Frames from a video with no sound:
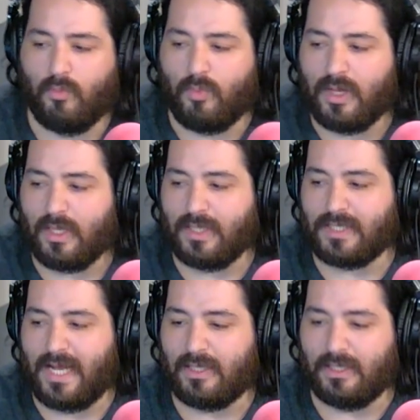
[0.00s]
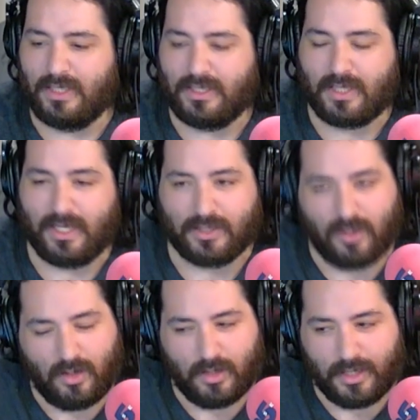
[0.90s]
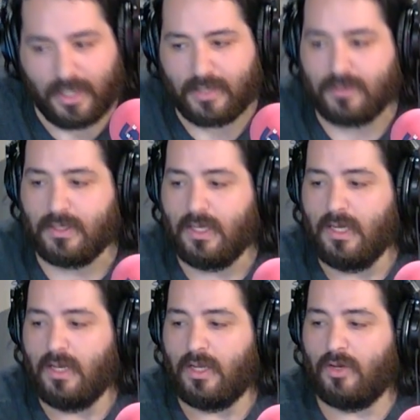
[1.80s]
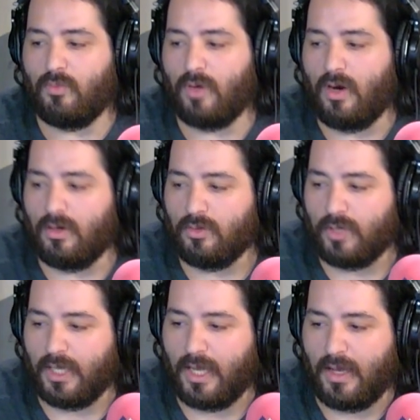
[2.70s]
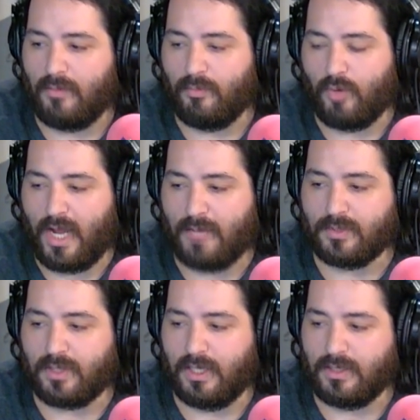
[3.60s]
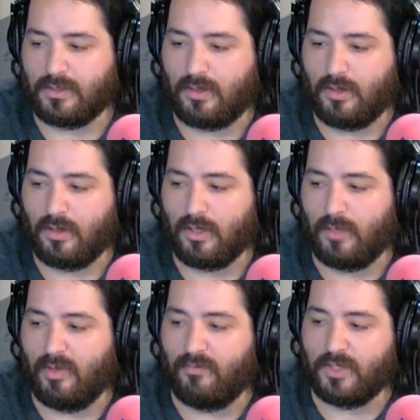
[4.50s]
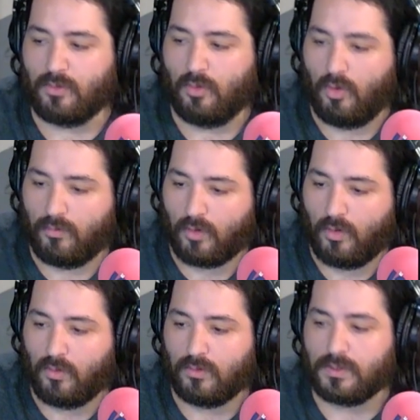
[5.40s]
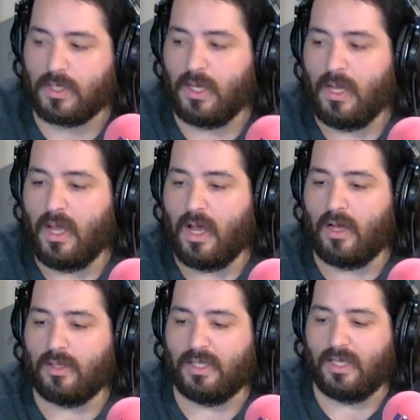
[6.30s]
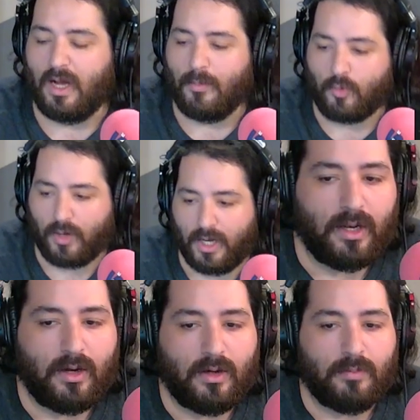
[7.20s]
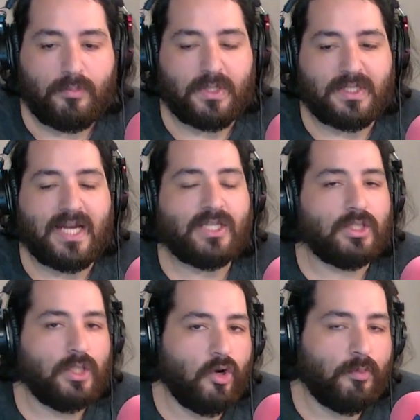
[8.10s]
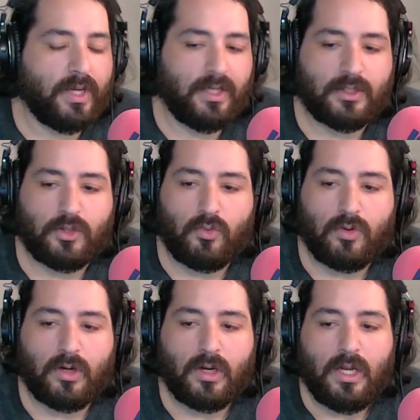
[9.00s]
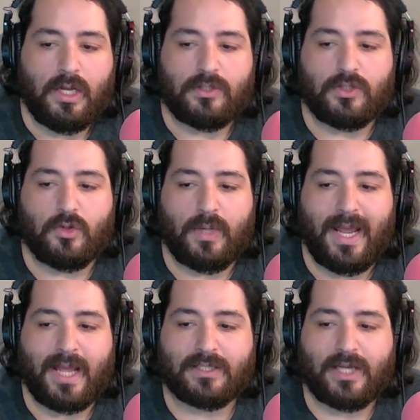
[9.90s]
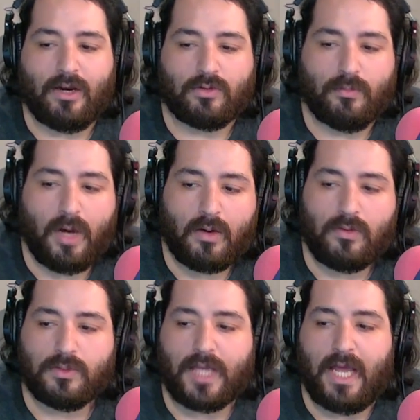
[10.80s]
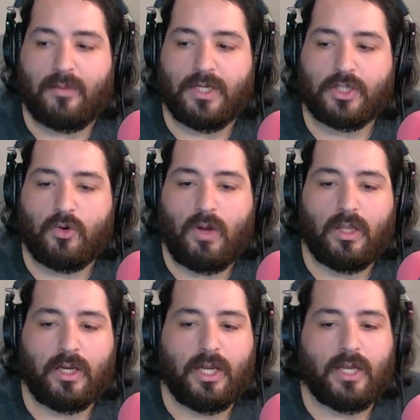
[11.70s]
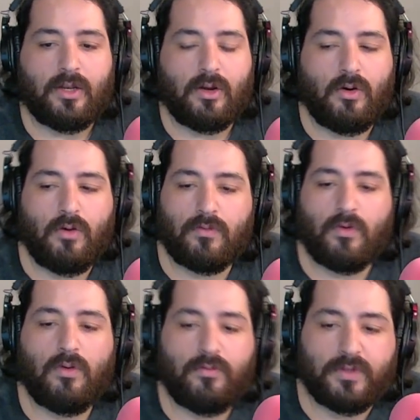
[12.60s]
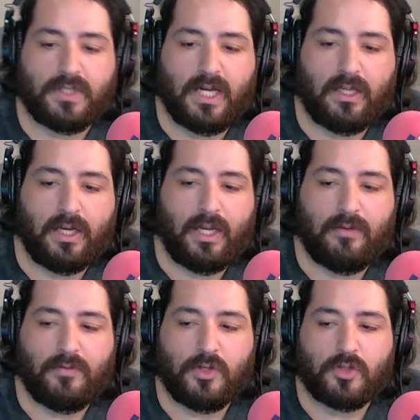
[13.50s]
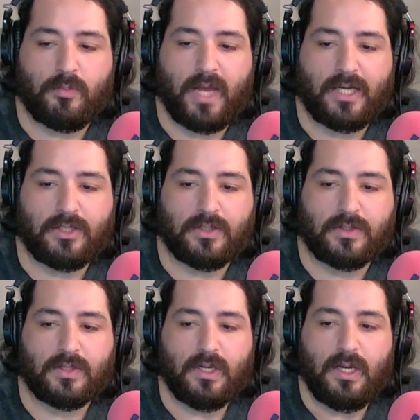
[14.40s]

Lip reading: what exactly these things are yet, we are looking at perhaps things that are going to be visual overhauls, the upgrade potentially opening the door to enhance character models, animation quality, and overall fidelity in future patches.